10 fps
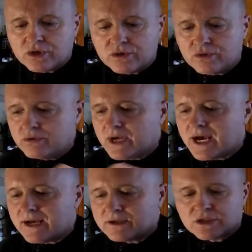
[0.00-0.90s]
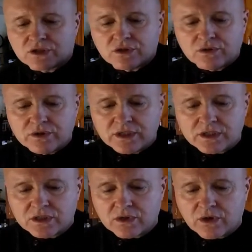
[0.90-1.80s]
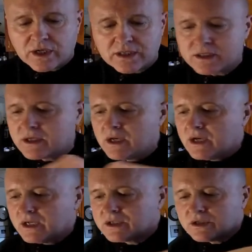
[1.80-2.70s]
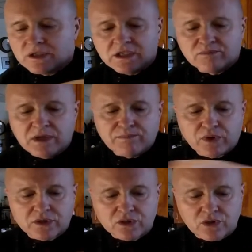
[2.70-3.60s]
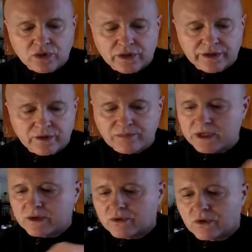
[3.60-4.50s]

you do not stir this sauce until these meatballs cook a little bit,